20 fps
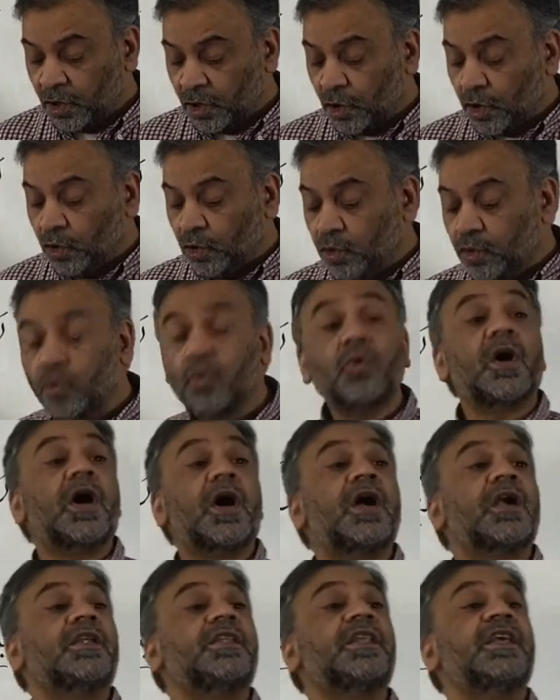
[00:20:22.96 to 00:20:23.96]
who
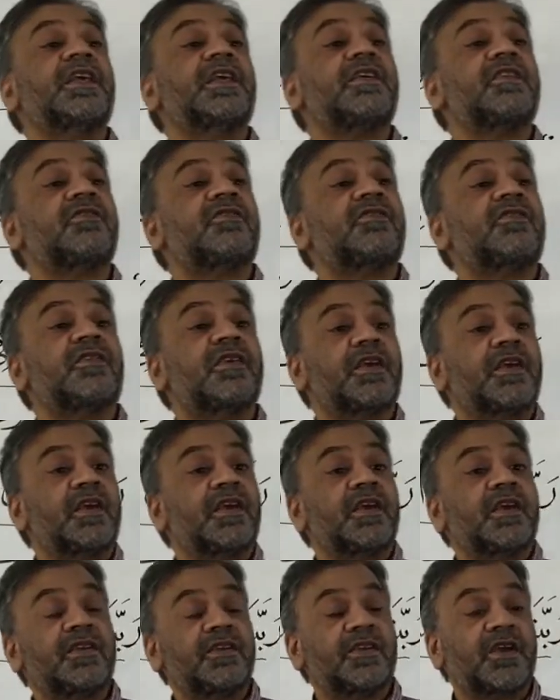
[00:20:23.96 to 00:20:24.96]
are these
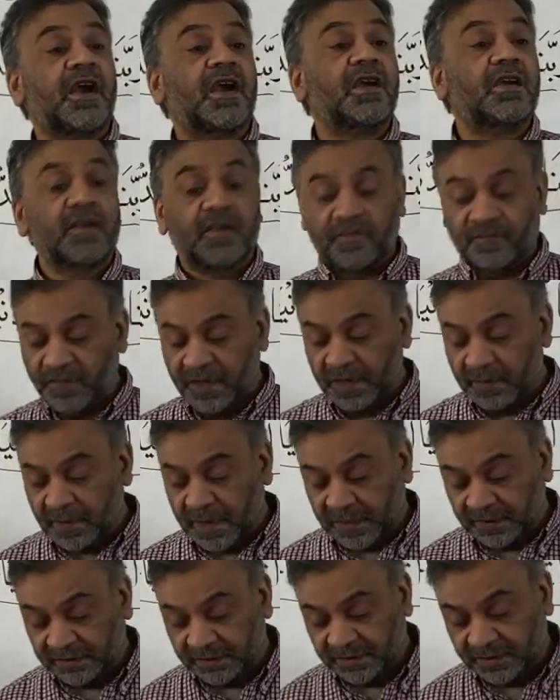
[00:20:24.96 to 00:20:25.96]
young
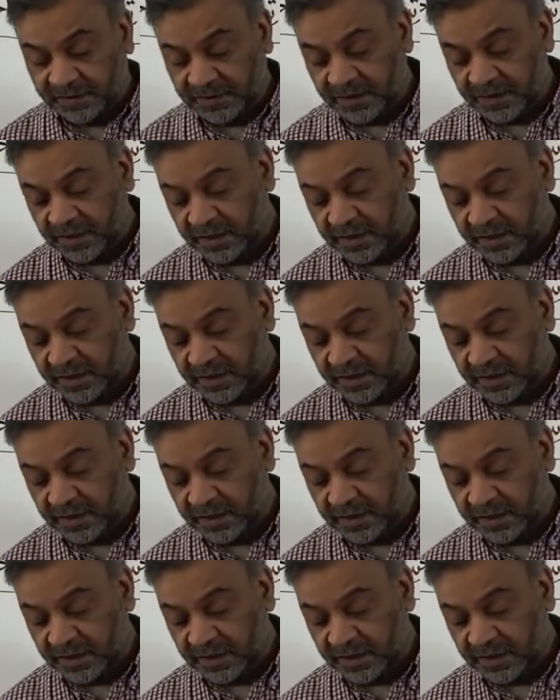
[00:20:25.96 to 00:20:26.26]
females?